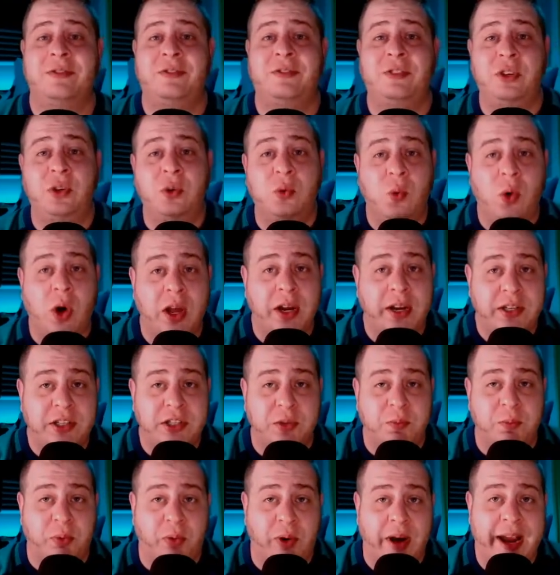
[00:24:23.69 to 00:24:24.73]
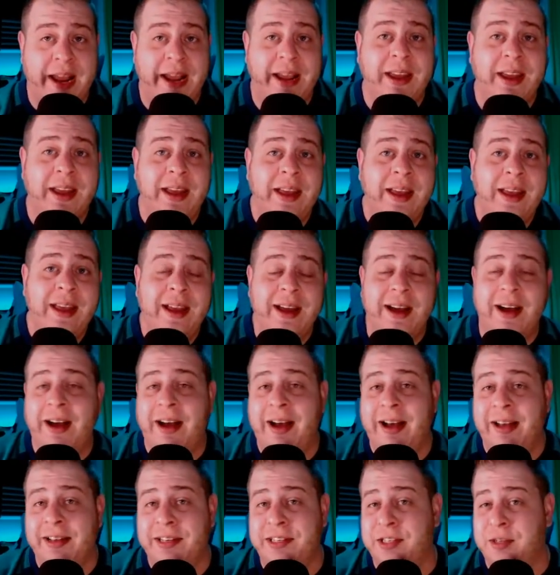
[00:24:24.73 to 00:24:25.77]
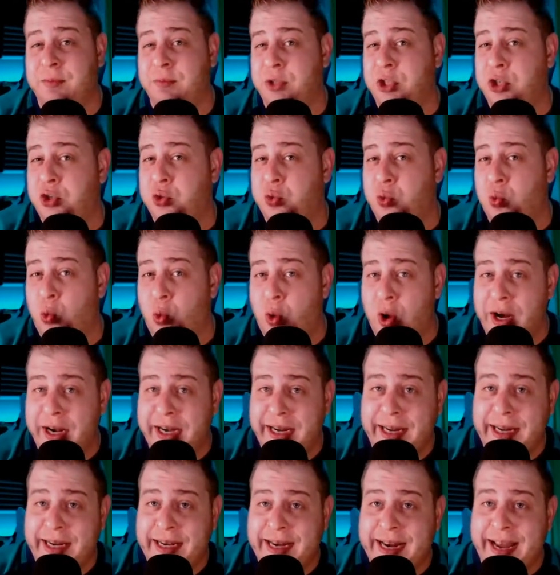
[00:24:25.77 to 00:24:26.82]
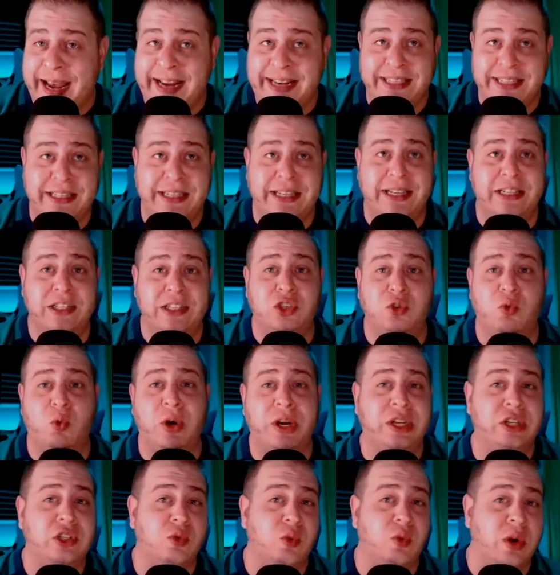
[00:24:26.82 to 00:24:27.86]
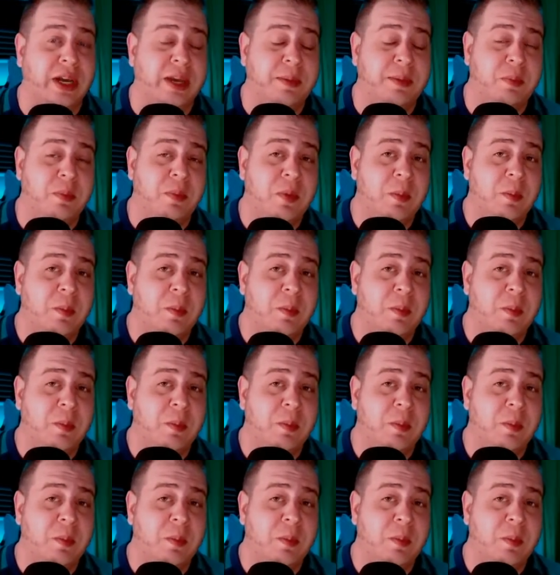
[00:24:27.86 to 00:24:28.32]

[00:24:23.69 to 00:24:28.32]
If you wanted to break some 2019, 2020